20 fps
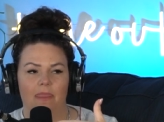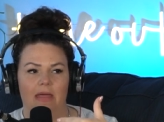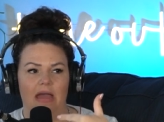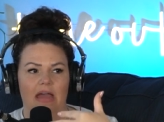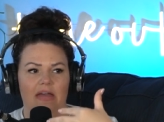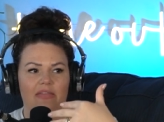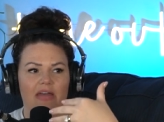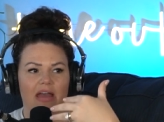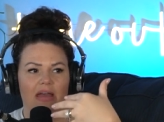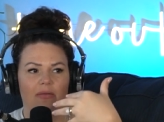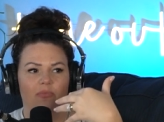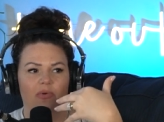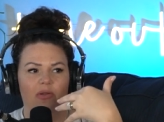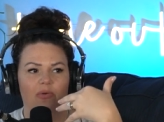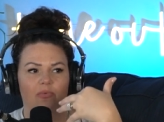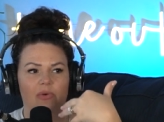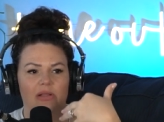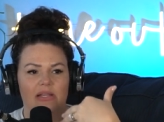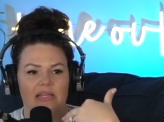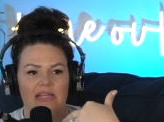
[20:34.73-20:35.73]
And then we
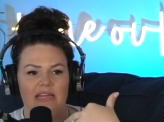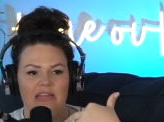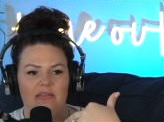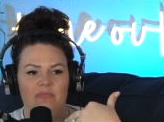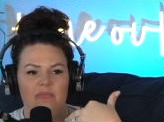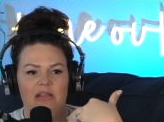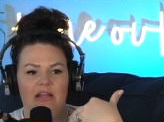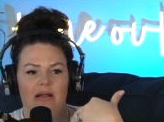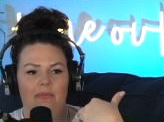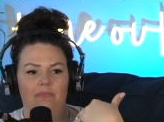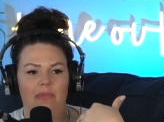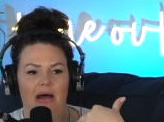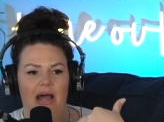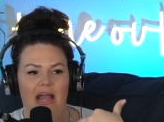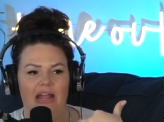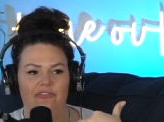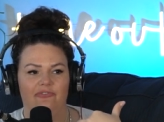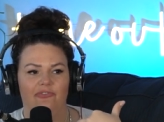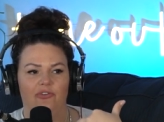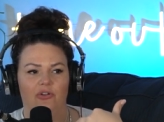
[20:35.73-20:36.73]
really need to become
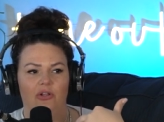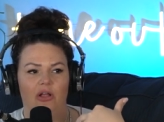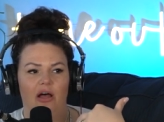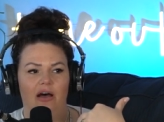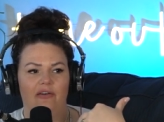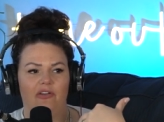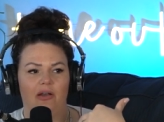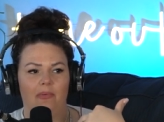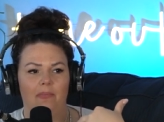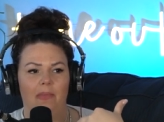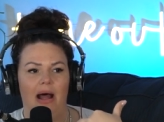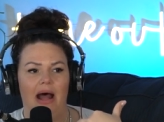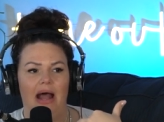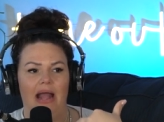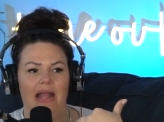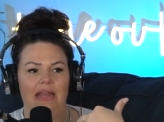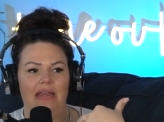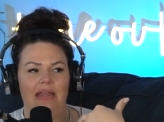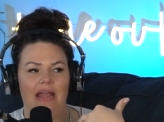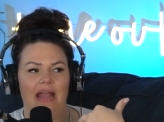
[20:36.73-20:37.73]
mindful of our
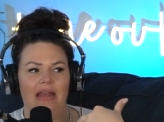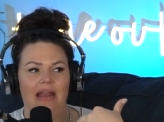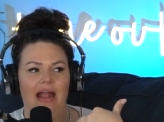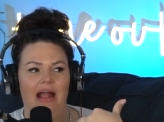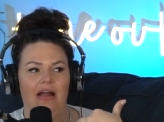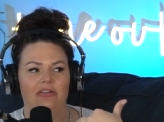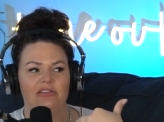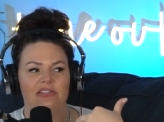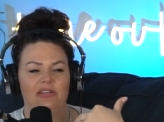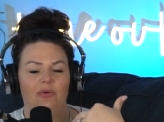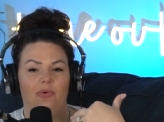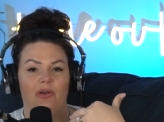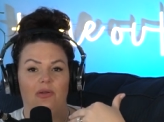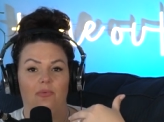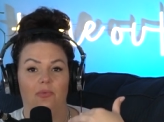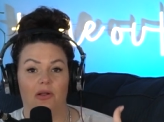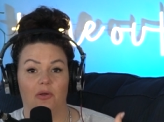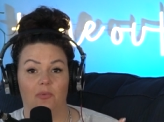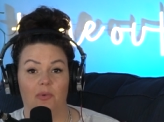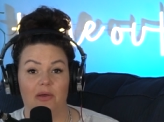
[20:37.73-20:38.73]
mind and how does it want to
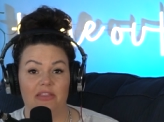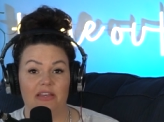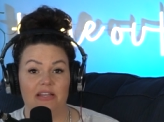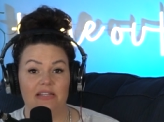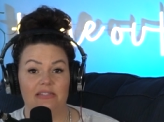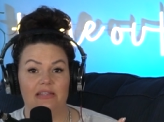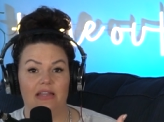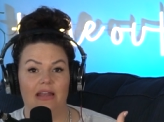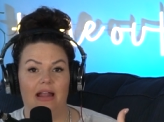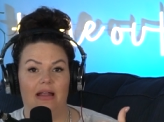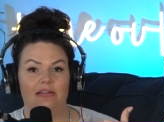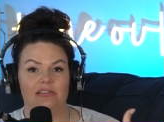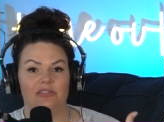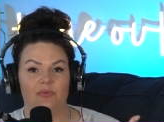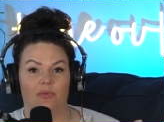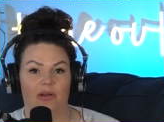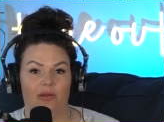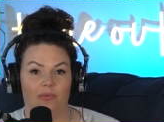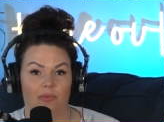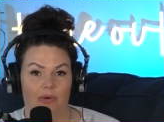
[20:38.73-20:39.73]
work with us and how does it
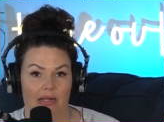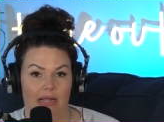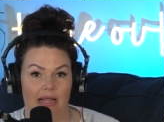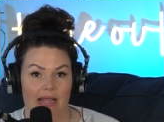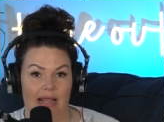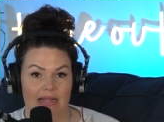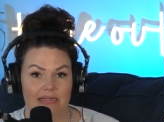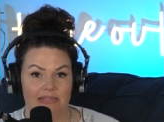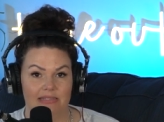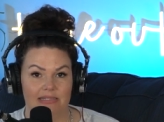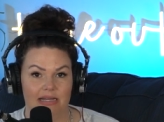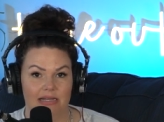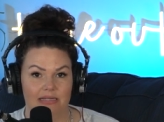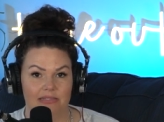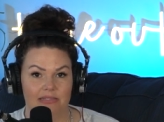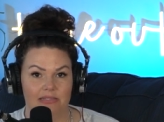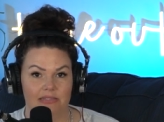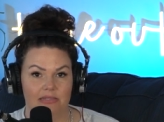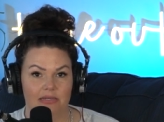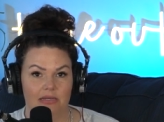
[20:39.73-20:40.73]
want to work against
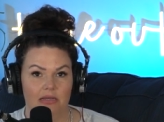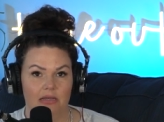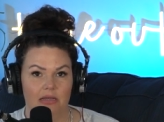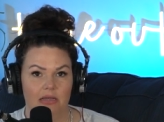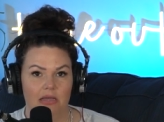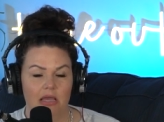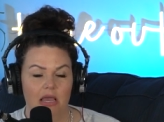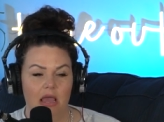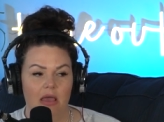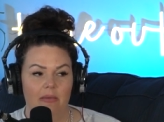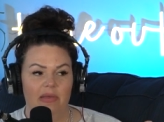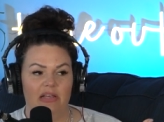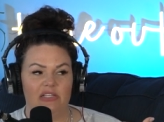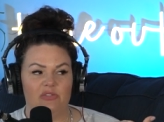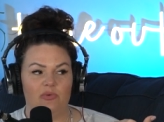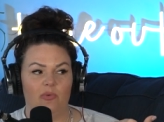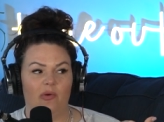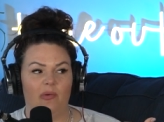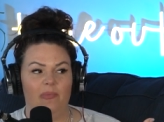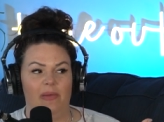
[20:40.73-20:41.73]
us? Because
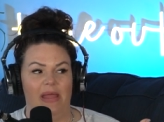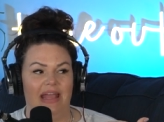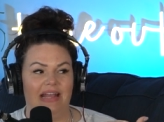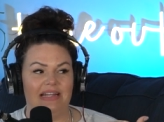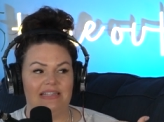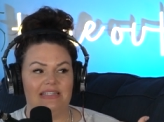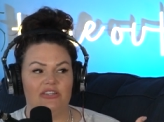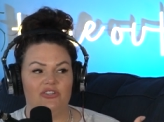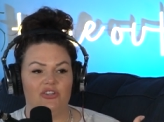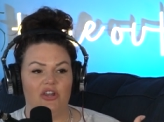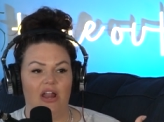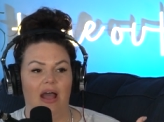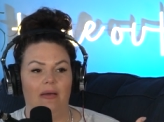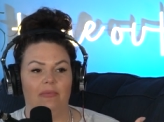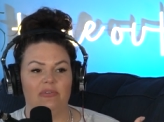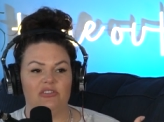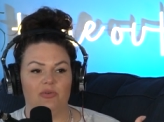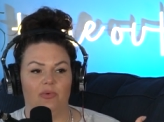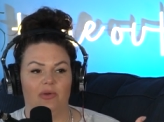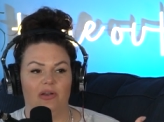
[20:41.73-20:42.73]
when we're paying attention to how
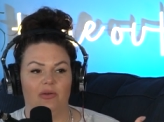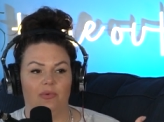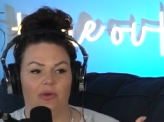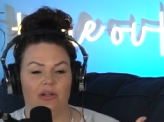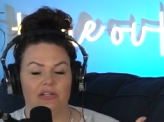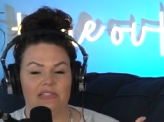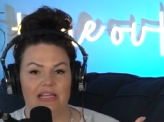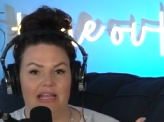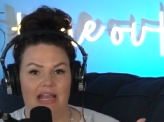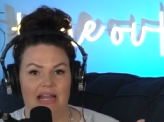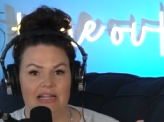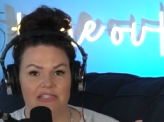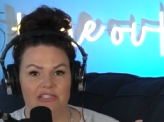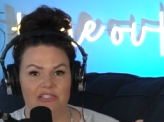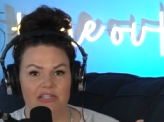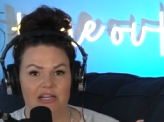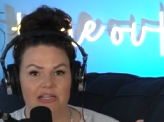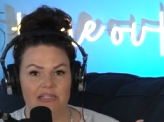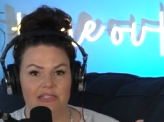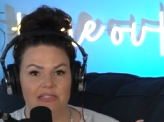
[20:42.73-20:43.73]
much it want to works against
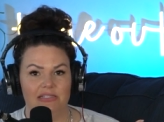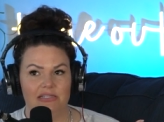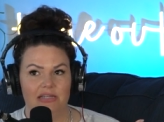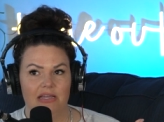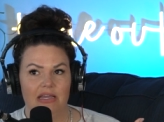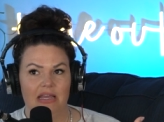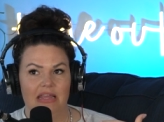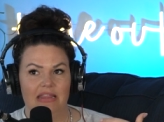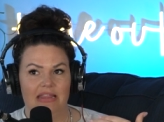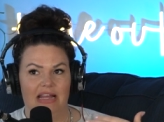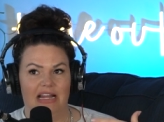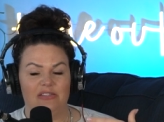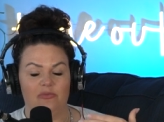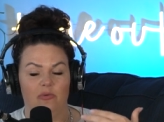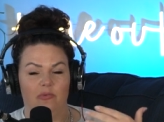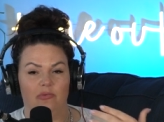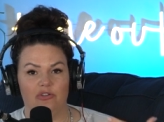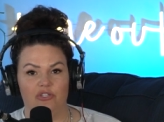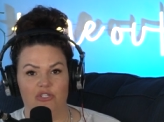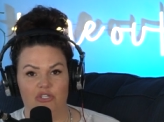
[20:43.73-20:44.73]
us, that's what
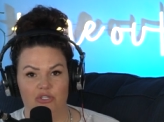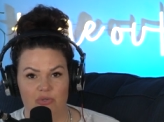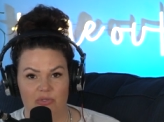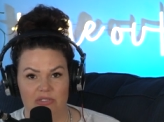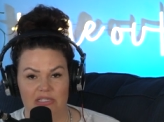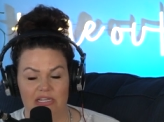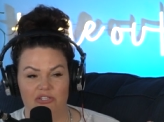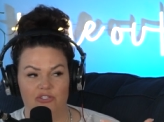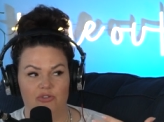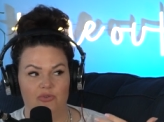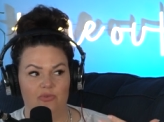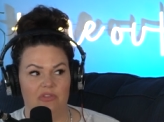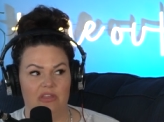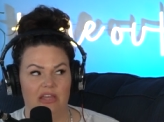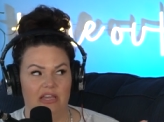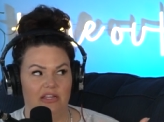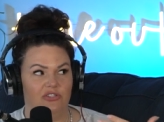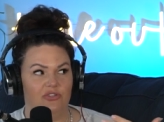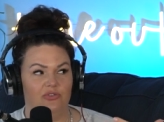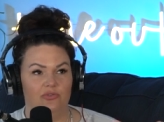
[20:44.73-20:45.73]
we're choosing to
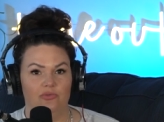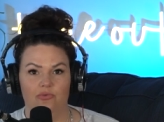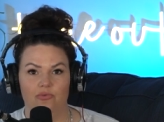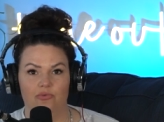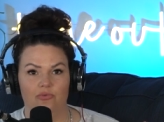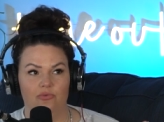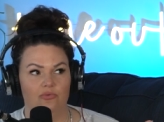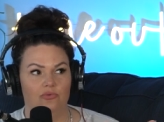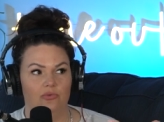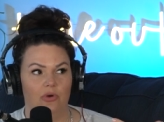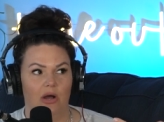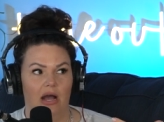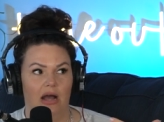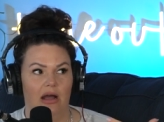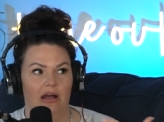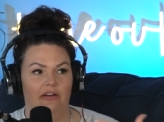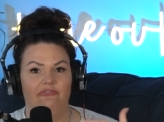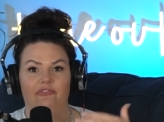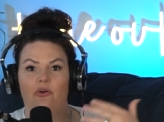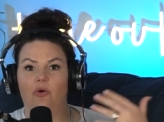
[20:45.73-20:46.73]
think, to
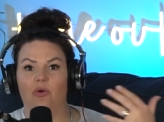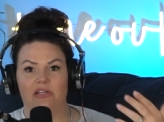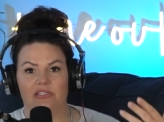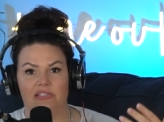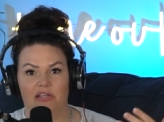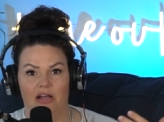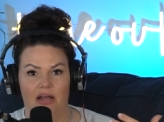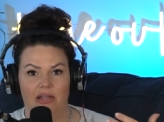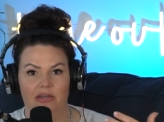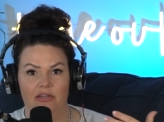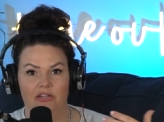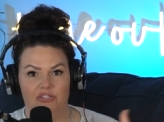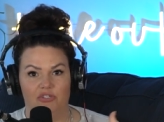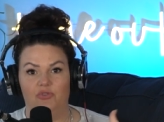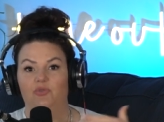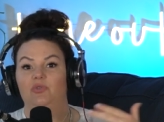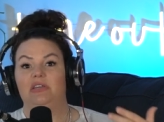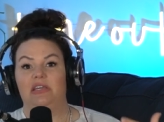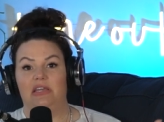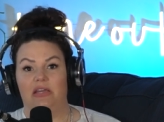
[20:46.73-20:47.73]
uh, focus on,
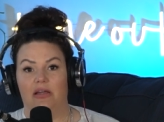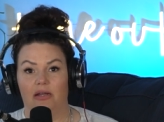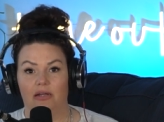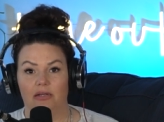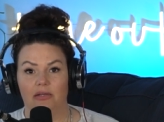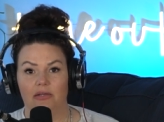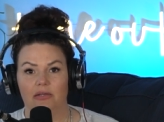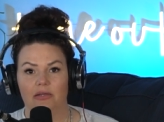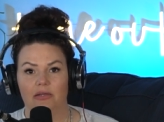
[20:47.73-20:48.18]
to hear.